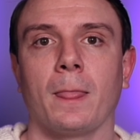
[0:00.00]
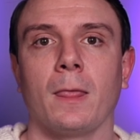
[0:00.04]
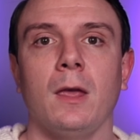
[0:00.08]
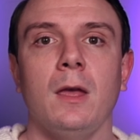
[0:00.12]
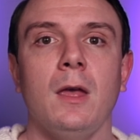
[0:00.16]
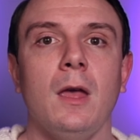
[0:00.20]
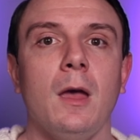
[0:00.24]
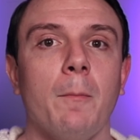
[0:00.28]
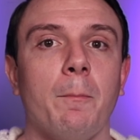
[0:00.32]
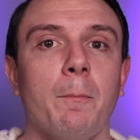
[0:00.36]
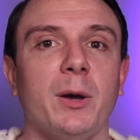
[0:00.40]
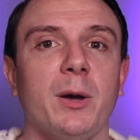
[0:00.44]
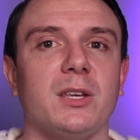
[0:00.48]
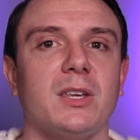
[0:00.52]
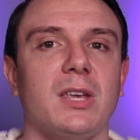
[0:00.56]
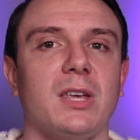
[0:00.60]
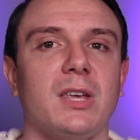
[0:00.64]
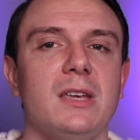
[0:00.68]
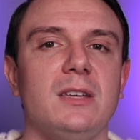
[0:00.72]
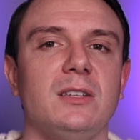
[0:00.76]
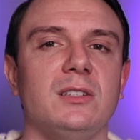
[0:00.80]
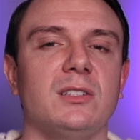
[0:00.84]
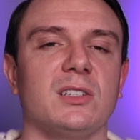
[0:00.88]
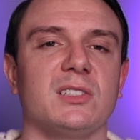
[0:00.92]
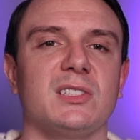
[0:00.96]
But
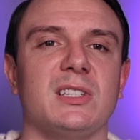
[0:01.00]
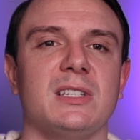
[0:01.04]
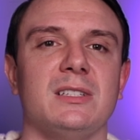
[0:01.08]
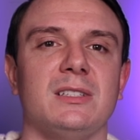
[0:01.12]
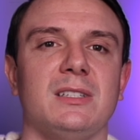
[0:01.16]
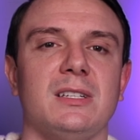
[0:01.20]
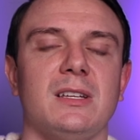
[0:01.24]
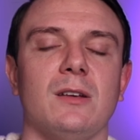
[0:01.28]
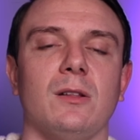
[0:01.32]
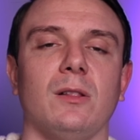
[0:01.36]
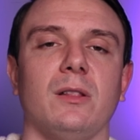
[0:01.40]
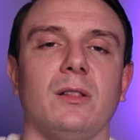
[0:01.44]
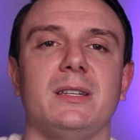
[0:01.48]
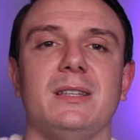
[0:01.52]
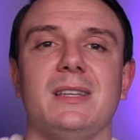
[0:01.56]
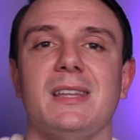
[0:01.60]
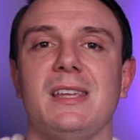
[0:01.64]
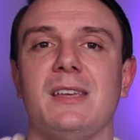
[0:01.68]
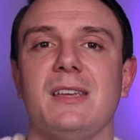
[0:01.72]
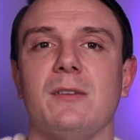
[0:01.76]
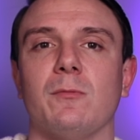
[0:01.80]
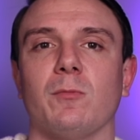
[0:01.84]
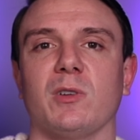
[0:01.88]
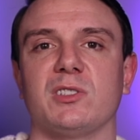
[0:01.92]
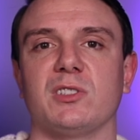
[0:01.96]
King doesn't deal in
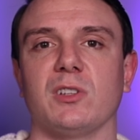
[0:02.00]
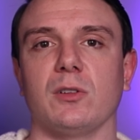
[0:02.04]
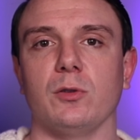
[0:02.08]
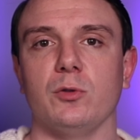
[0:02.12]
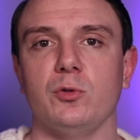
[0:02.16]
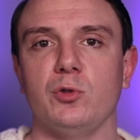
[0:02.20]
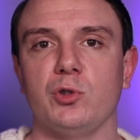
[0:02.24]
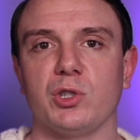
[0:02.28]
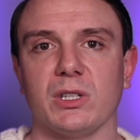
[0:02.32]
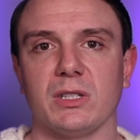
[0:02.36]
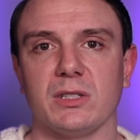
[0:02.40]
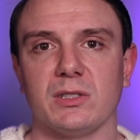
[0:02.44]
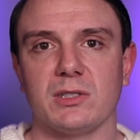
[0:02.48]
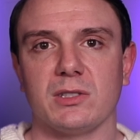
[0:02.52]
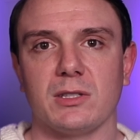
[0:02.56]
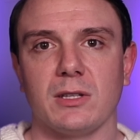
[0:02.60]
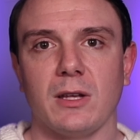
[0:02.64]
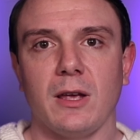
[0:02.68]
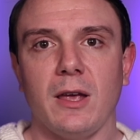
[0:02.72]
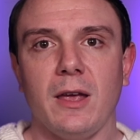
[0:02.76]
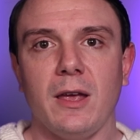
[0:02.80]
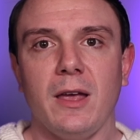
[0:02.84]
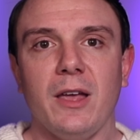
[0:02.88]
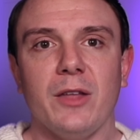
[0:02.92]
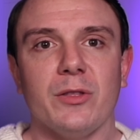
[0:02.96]
neat resolutions.
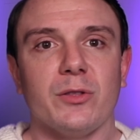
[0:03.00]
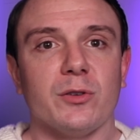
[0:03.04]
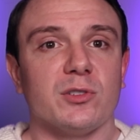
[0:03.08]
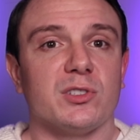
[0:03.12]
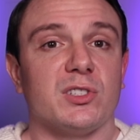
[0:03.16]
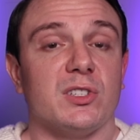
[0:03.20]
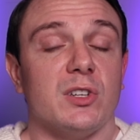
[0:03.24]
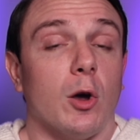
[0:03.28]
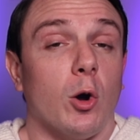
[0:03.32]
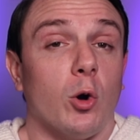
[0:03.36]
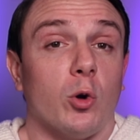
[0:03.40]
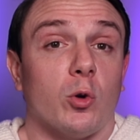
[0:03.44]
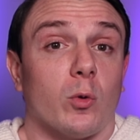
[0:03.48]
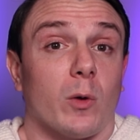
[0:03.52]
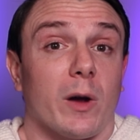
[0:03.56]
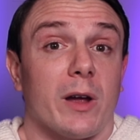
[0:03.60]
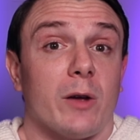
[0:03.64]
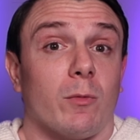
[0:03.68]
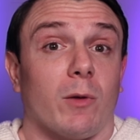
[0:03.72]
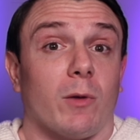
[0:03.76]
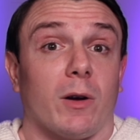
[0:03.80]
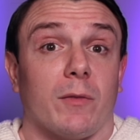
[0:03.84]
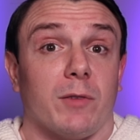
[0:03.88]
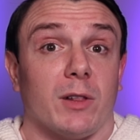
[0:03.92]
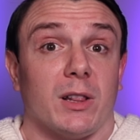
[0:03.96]
There's no great
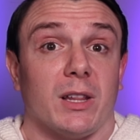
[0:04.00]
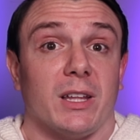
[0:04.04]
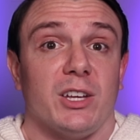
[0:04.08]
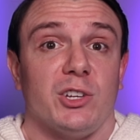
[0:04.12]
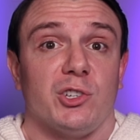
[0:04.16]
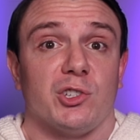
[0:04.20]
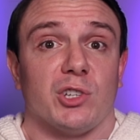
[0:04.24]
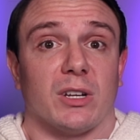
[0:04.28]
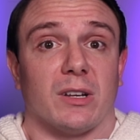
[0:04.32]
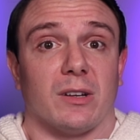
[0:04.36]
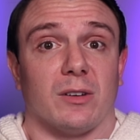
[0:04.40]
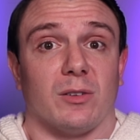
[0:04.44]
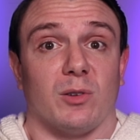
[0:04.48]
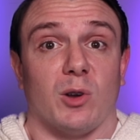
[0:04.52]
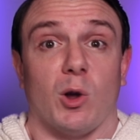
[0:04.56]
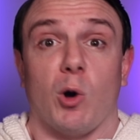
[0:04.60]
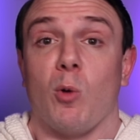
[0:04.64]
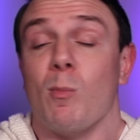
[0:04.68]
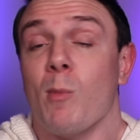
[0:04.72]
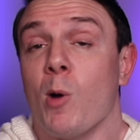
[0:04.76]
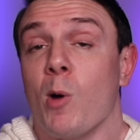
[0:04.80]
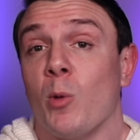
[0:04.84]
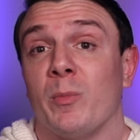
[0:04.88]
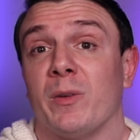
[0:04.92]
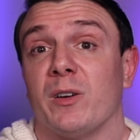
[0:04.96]
revelation, no
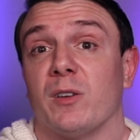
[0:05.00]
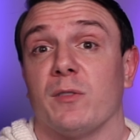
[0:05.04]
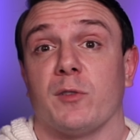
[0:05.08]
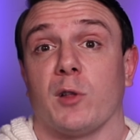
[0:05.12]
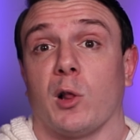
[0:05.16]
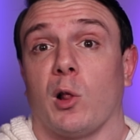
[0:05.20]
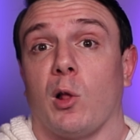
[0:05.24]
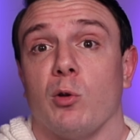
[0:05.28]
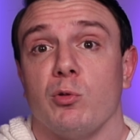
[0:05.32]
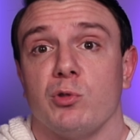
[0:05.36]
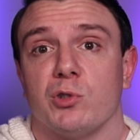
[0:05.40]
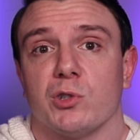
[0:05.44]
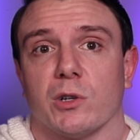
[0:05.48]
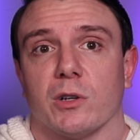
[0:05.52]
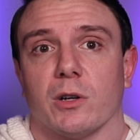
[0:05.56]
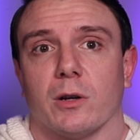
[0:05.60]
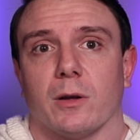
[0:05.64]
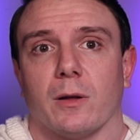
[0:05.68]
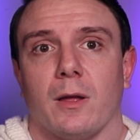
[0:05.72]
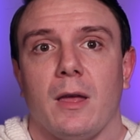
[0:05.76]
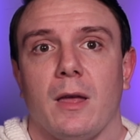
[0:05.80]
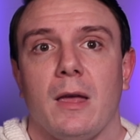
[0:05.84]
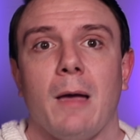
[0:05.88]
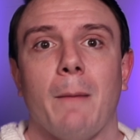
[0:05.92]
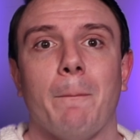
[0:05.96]
moment of closure.
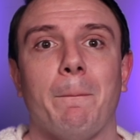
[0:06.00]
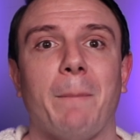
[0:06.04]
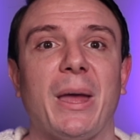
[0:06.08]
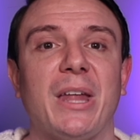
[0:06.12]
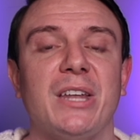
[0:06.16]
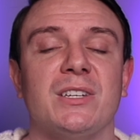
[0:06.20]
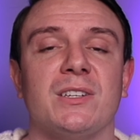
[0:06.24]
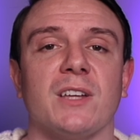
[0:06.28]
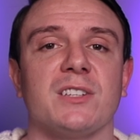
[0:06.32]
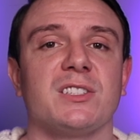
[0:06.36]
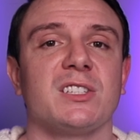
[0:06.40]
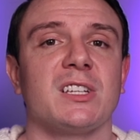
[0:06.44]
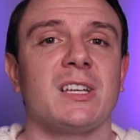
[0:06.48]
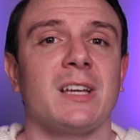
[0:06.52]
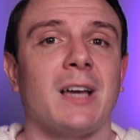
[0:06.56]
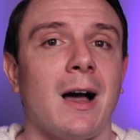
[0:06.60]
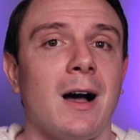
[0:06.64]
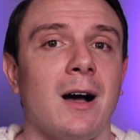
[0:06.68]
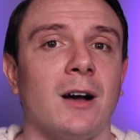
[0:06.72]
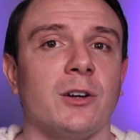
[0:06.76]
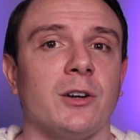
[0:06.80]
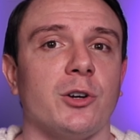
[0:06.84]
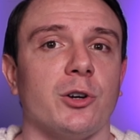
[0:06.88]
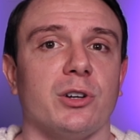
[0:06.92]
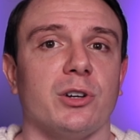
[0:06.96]
Ben doesn't
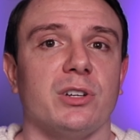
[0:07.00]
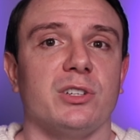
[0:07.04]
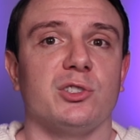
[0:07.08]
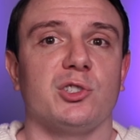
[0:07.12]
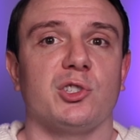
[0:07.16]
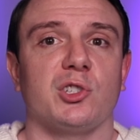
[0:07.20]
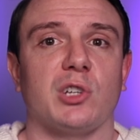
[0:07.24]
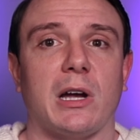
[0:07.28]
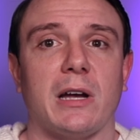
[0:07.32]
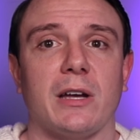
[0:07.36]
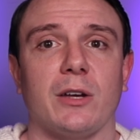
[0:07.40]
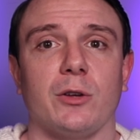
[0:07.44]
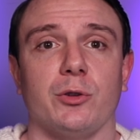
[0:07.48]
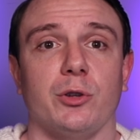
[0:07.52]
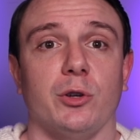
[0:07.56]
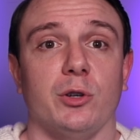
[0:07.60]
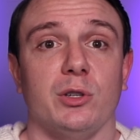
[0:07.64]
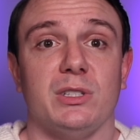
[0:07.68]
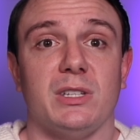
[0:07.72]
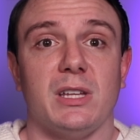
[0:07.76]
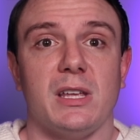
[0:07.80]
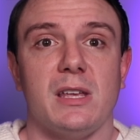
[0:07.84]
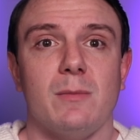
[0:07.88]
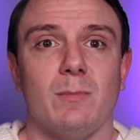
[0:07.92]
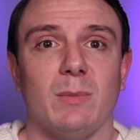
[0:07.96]
conquer his childhood
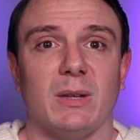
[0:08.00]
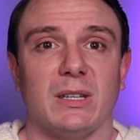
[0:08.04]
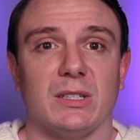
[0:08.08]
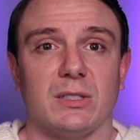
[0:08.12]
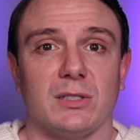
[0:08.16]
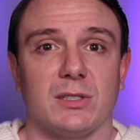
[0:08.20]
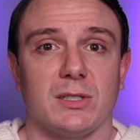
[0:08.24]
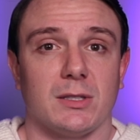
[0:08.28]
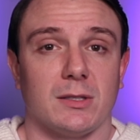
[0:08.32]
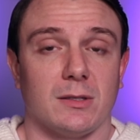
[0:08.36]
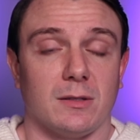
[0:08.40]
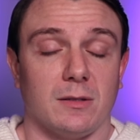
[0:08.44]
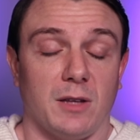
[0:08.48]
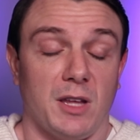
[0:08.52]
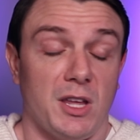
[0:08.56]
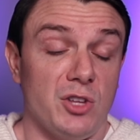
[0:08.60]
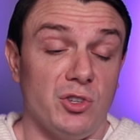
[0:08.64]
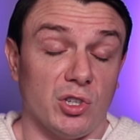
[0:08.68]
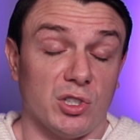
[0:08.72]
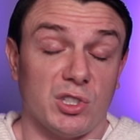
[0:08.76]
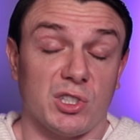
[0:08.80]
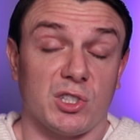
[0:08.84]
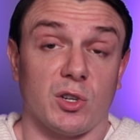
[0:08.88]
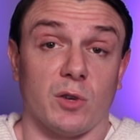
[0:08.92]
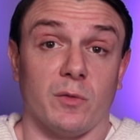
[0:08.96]
demons. He
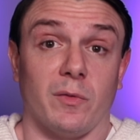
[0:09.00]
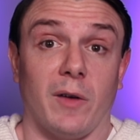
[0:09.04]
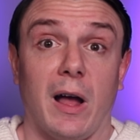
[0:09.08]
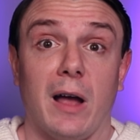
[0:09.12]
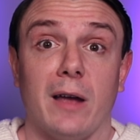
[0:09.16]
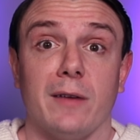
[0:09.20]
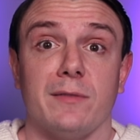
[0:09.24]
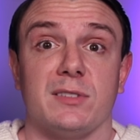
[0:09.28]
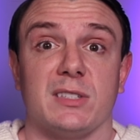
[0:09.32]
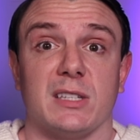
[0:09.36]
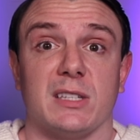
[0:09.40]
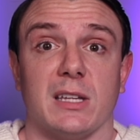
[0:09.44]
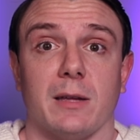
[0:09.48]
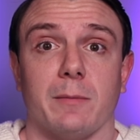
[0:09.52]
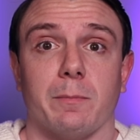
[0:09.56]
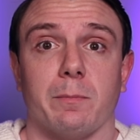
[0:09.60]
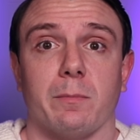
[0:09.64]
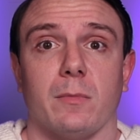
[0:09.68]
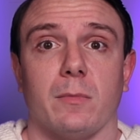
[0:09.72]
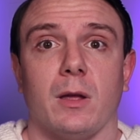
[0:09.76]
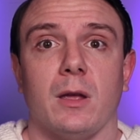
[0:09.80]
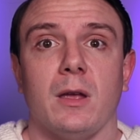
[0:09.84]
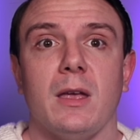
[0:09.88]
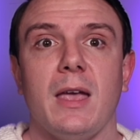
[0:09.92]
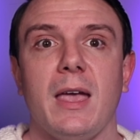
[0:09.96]
just survives them.
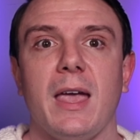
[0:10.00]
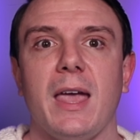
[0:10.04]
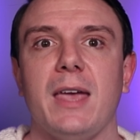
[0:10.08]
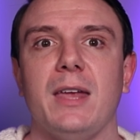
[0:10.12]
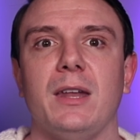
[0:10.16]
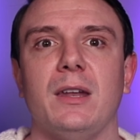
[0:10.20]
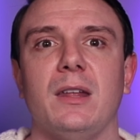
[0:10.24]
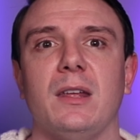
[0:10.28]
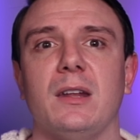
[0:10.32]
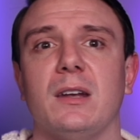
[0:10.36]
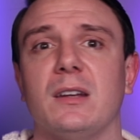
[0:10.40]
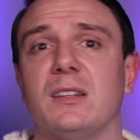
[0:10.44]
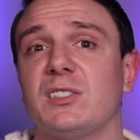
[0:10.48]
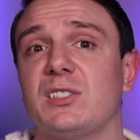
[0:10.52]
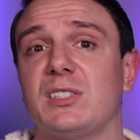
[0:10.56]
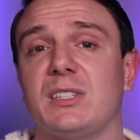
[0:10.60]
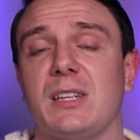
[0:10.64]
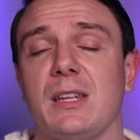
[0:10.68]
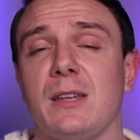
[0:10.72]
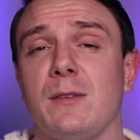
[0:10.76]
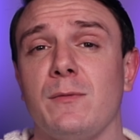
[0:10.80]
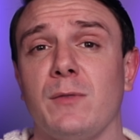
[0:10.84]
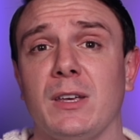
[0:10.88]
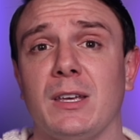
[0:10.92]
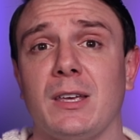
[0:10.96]
And in a
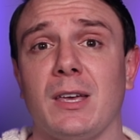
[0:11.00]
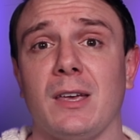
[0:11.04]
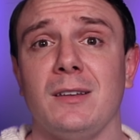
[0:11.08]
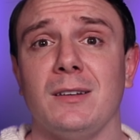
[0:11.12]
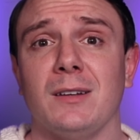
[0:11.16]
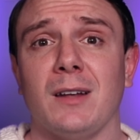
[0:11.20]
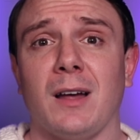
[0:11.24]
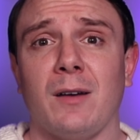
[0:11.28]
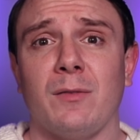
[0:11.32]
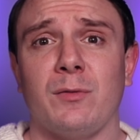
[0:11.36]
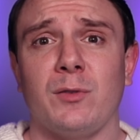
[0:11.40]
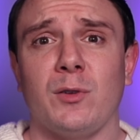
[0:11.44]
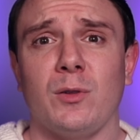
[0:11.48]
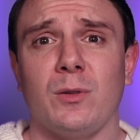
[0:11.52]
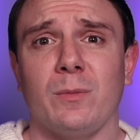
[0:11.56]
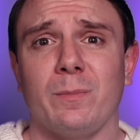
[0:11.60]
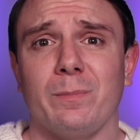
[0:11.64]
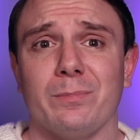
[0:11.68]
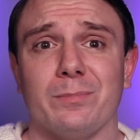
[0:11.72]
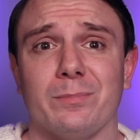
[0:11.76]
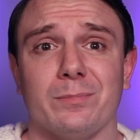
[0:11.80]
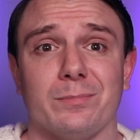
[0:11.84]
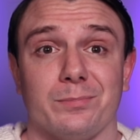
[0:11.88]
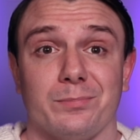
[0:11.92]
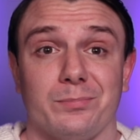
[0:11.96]
Stephen King novel,
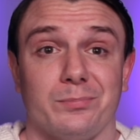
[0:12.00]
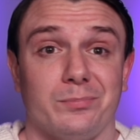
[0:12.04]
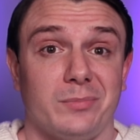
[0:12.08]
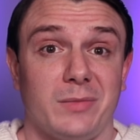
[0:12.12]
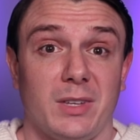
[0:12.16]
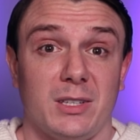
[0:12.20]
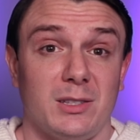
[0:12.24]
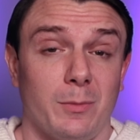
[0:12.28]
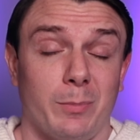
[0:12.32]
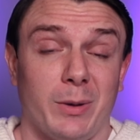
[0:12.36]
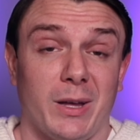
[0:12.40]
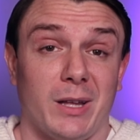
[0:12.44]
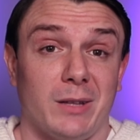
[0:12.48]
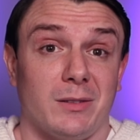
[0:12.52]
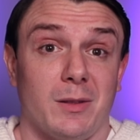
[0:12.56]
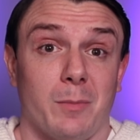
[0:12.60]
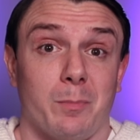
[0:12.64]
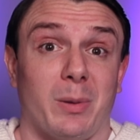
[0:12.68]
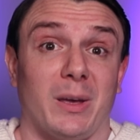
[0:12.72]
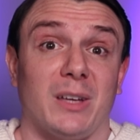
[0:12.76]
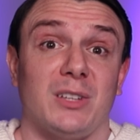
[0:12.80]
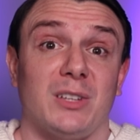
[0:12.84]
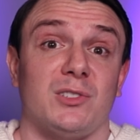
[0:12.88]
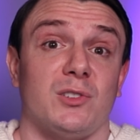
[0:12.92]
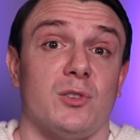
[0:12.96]
that's about the
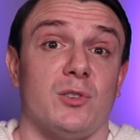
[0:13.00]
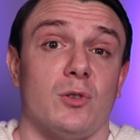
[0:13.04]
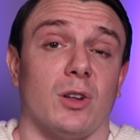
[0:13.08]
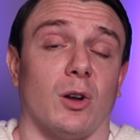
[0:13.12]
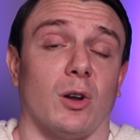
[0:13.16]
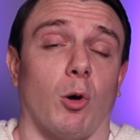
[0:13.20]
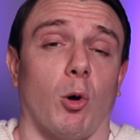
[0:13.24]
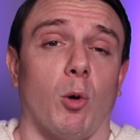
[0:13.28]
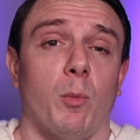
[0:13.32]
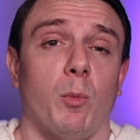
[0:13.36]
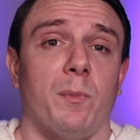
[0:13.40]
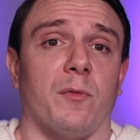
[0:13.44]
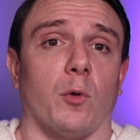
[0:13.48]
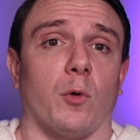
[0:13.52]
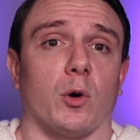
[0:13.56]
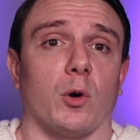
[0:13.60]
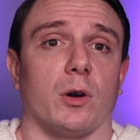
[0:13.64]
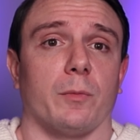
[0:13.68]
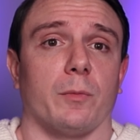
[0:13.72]
best you can hope for.